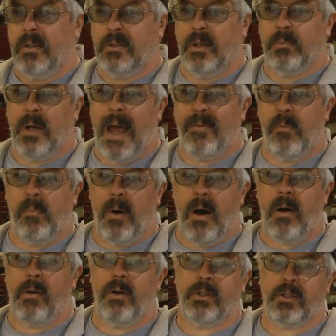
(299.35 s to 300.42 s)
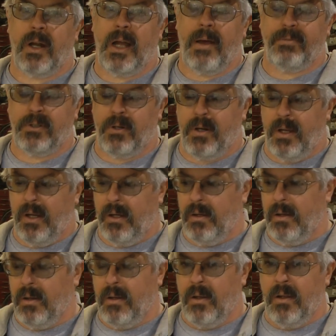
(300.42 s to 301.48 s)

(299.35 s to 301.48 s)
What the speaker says: So I'm going to have a modern drivetrain.